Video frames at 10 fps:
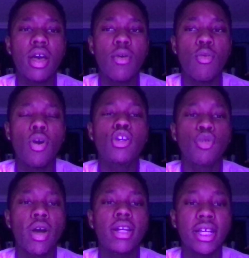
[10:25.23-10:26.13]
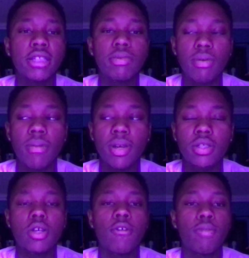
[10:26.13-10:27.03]
what do I need to be my best
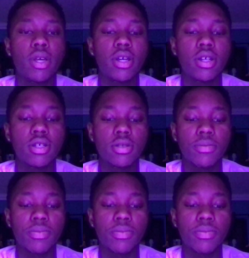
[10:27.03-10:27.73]
self? Because